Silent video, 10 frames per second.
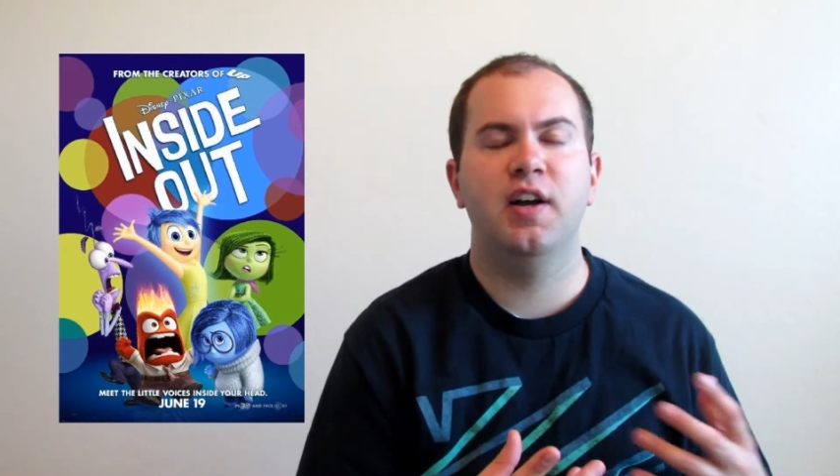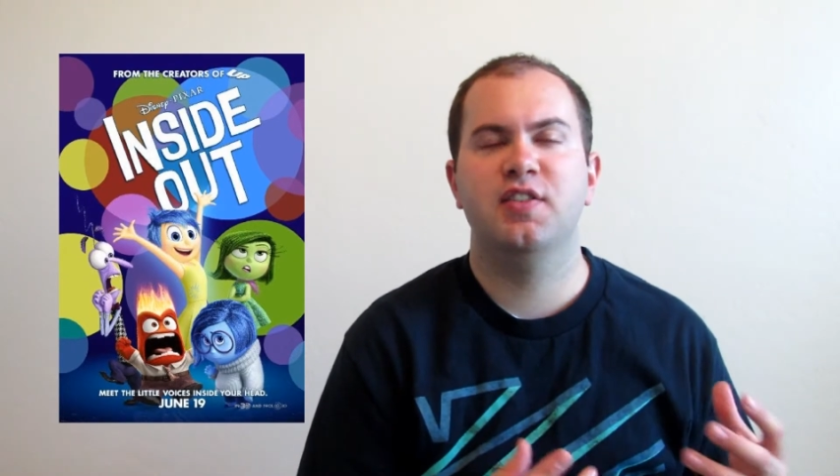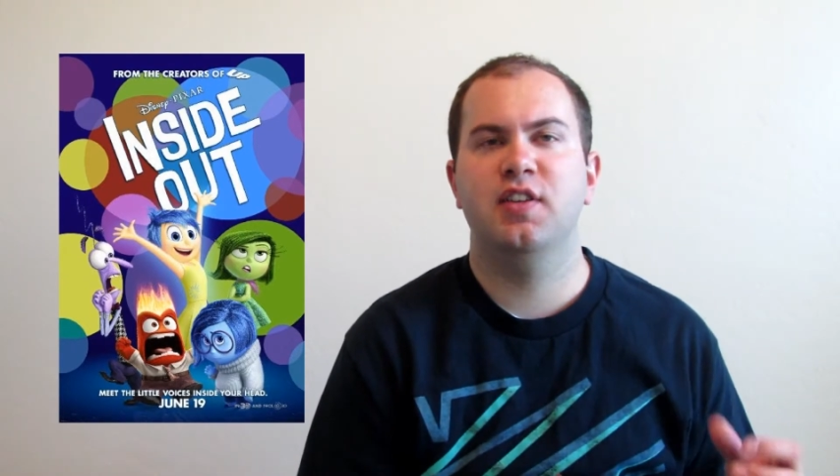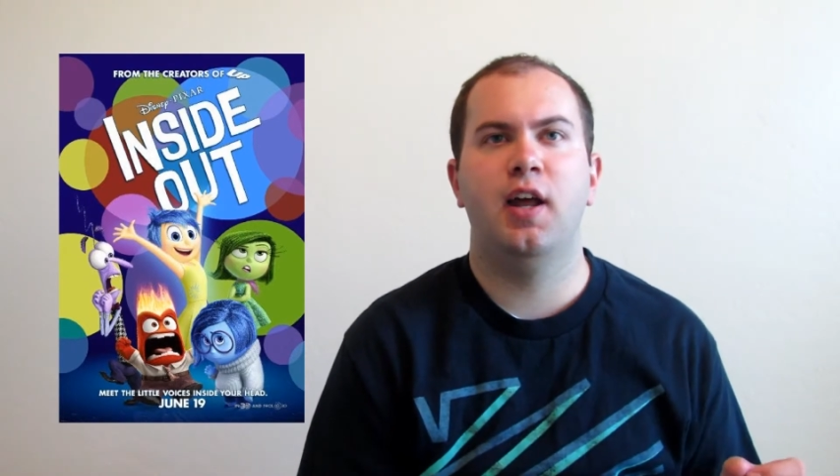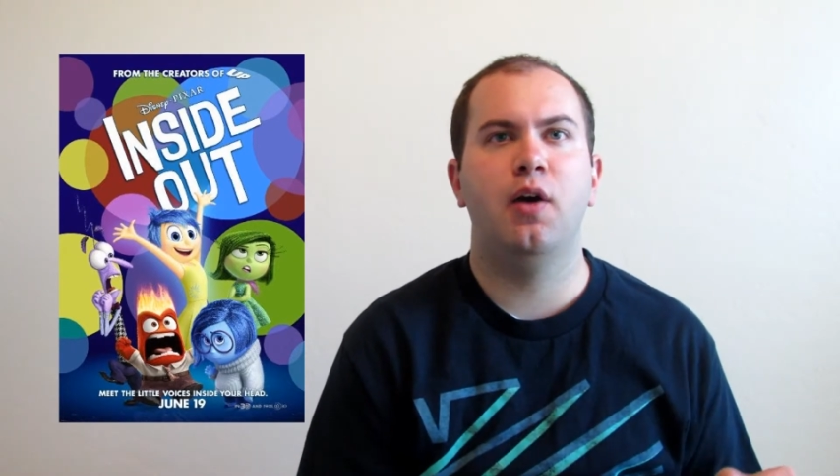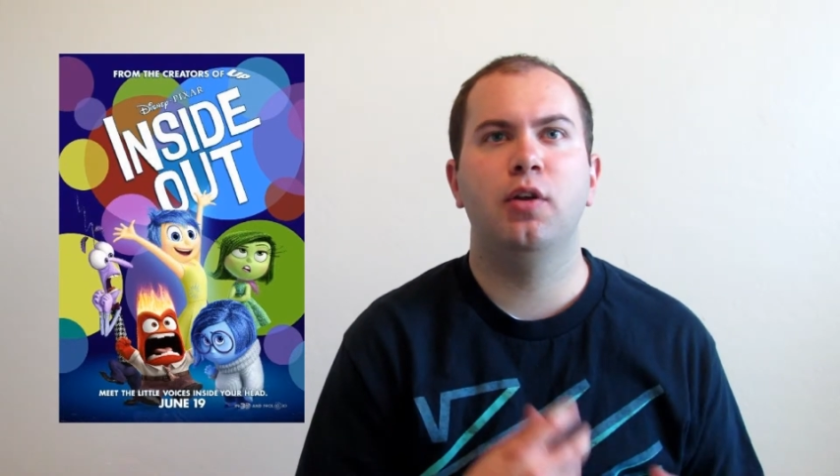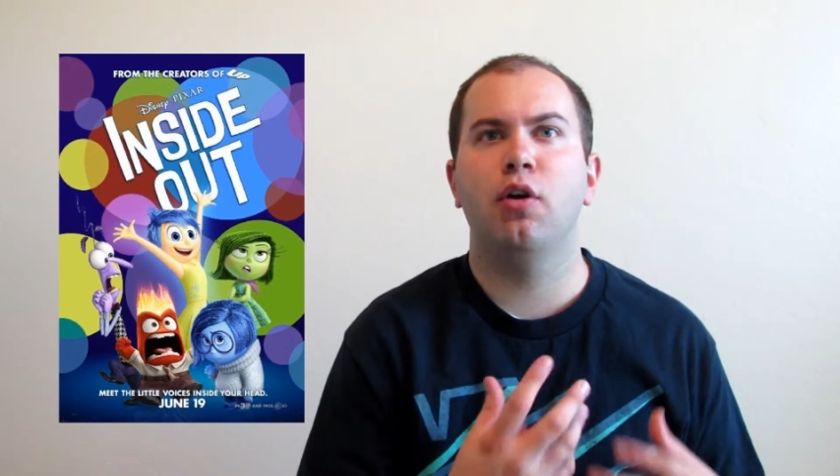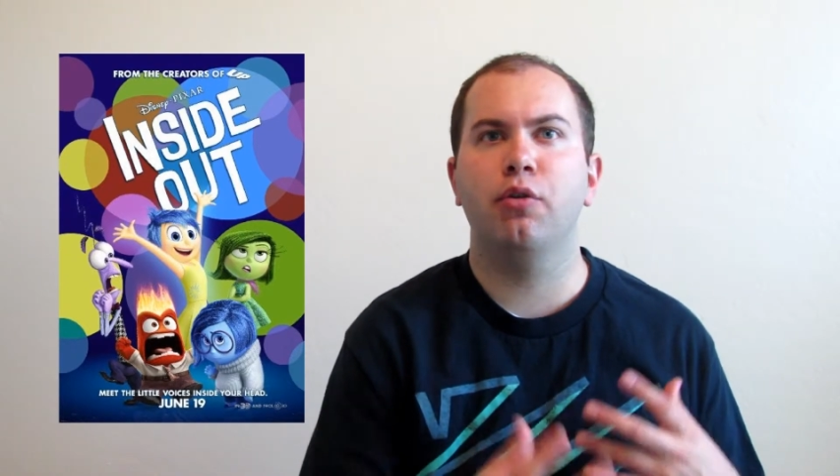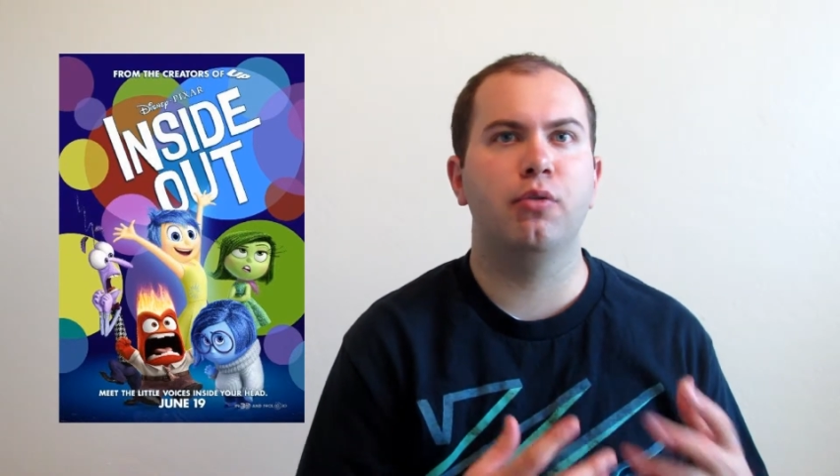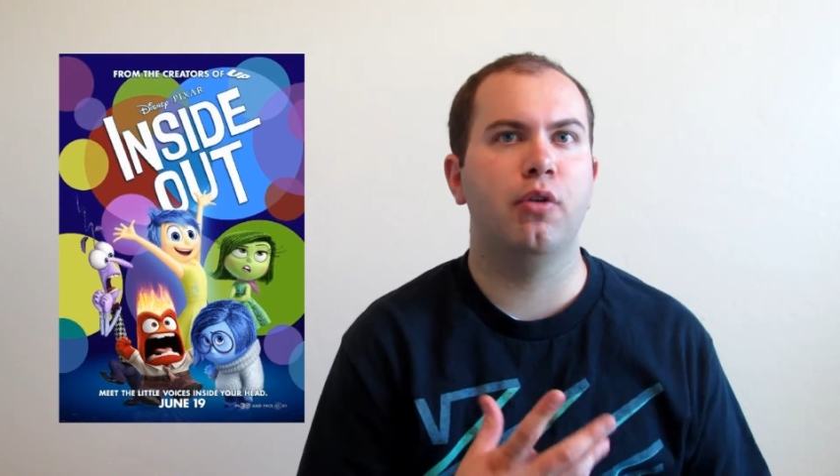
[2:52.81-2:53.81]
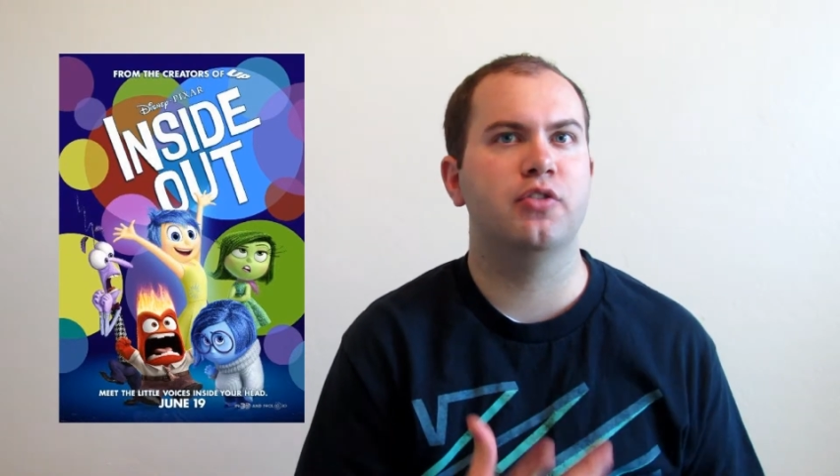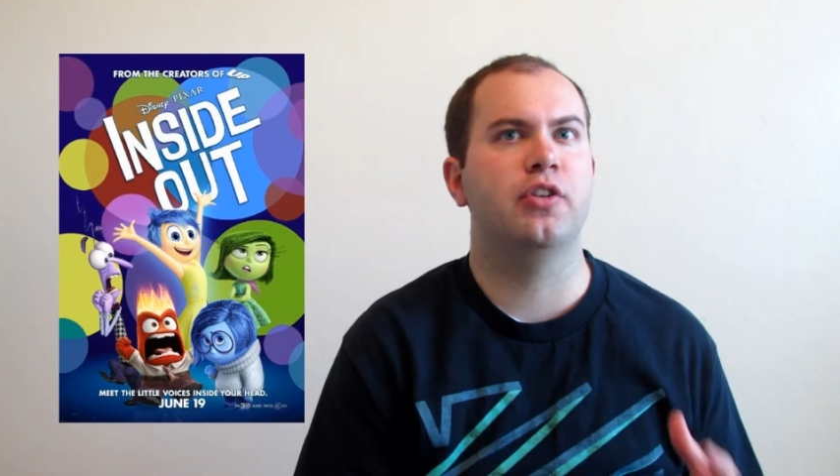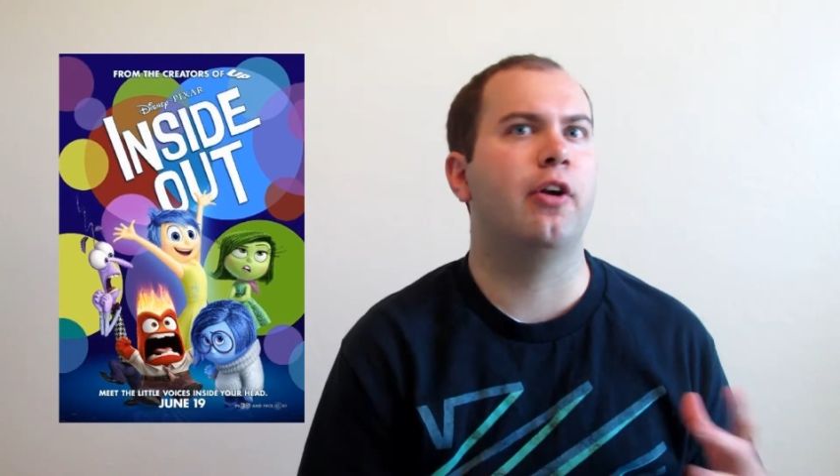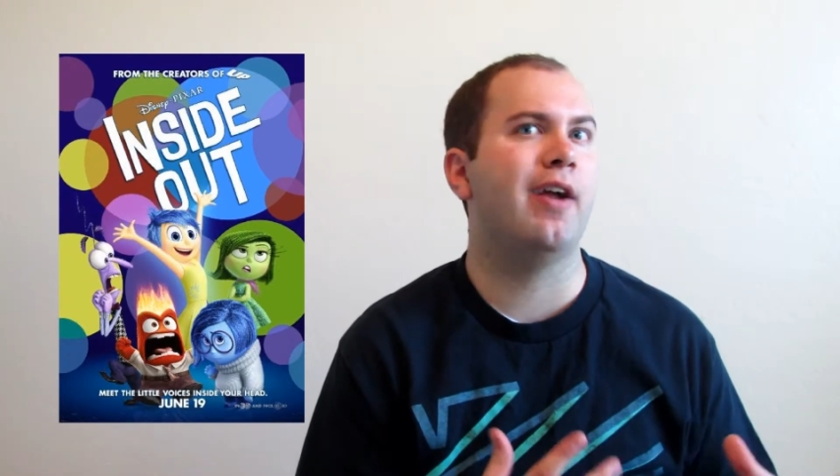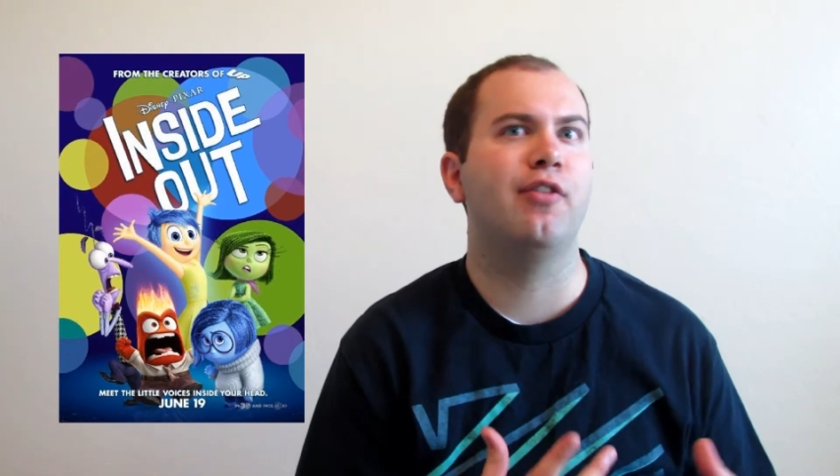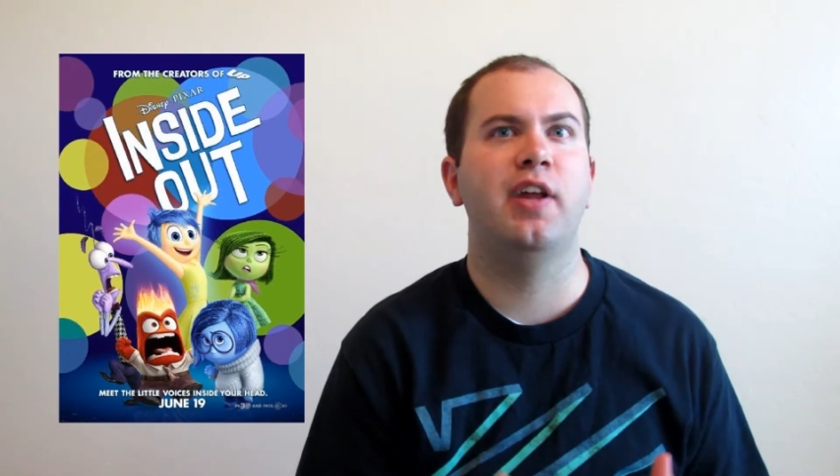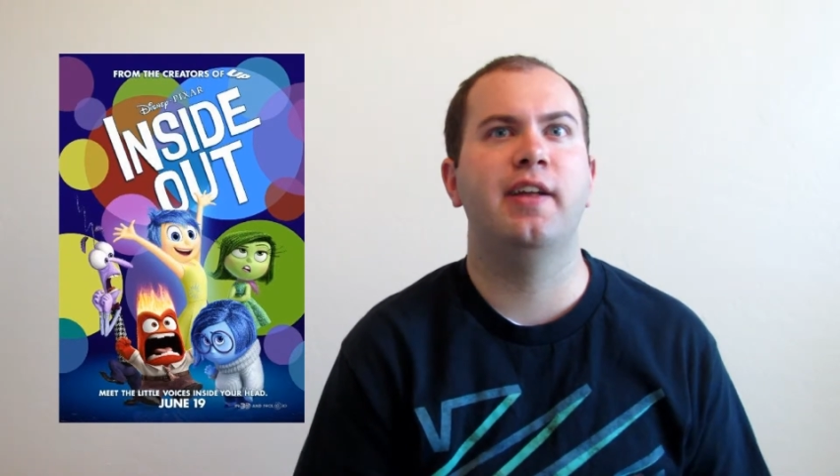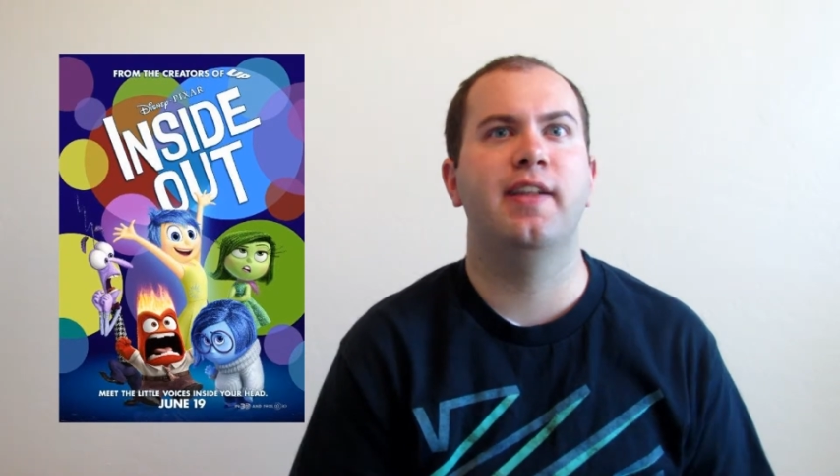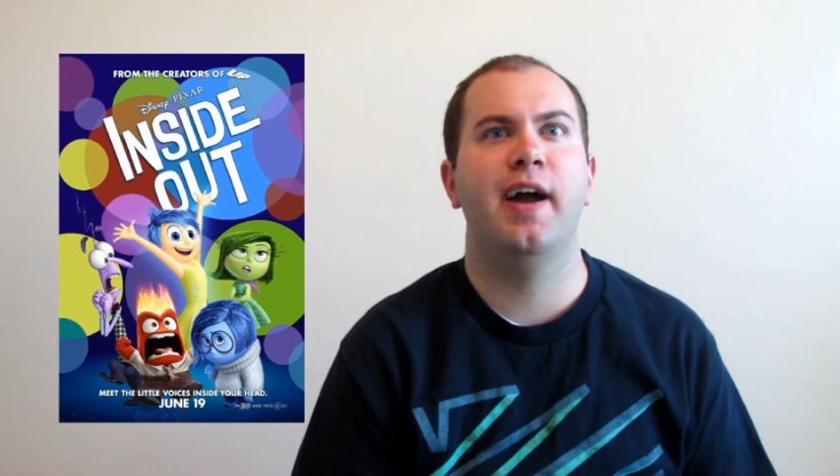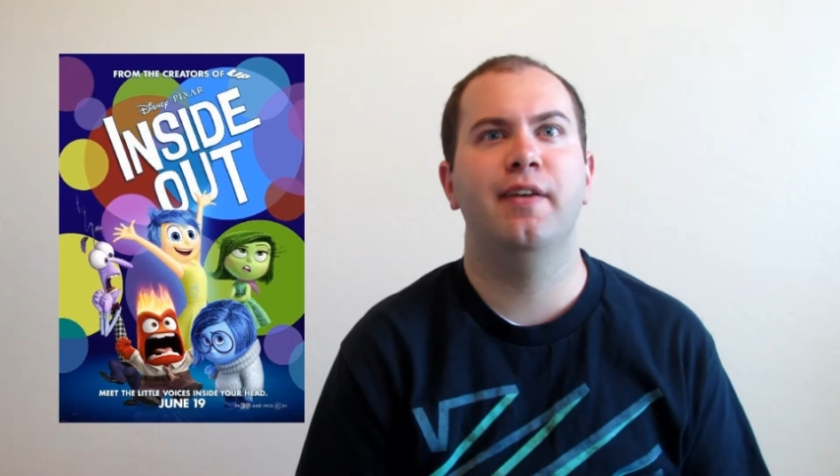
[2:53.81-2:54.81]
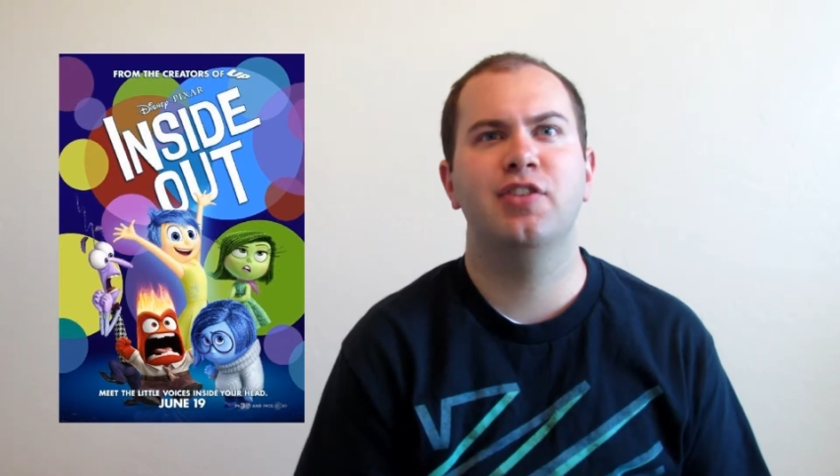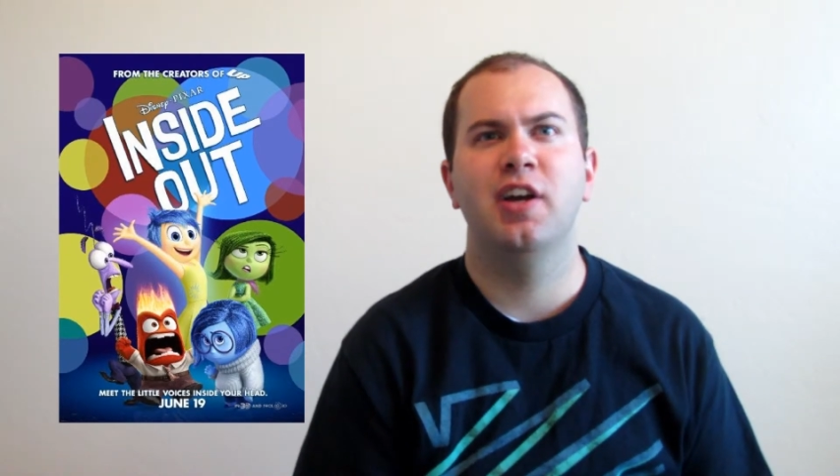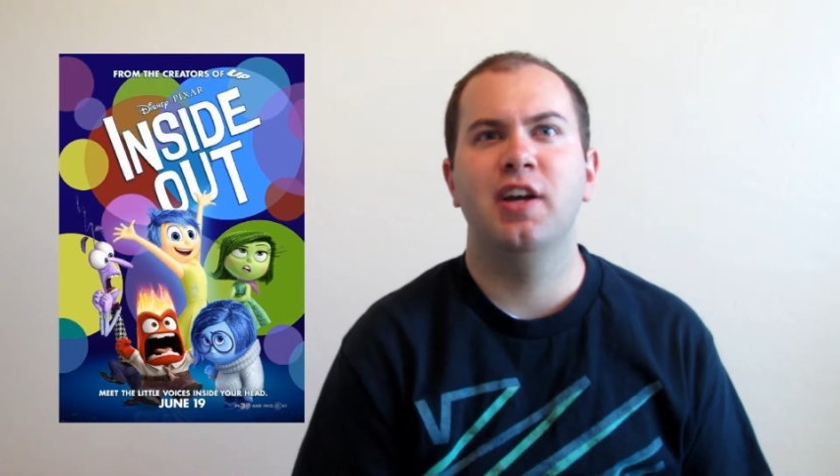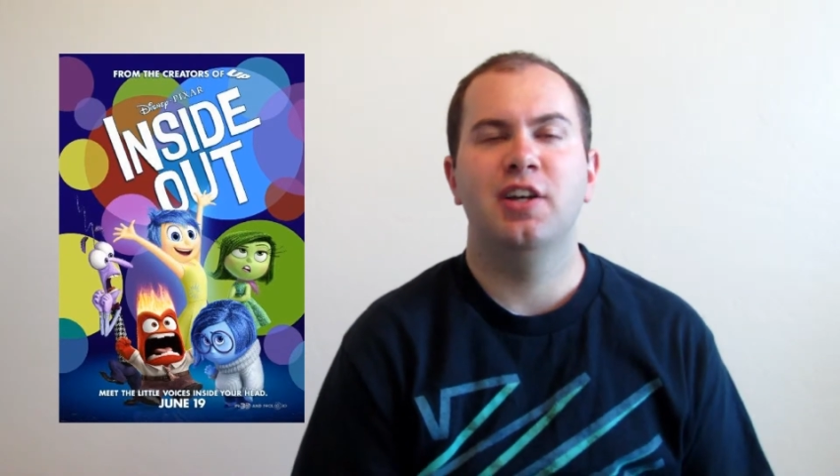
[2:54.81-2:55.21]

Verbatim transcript: us and how we go through those in our everyday lives.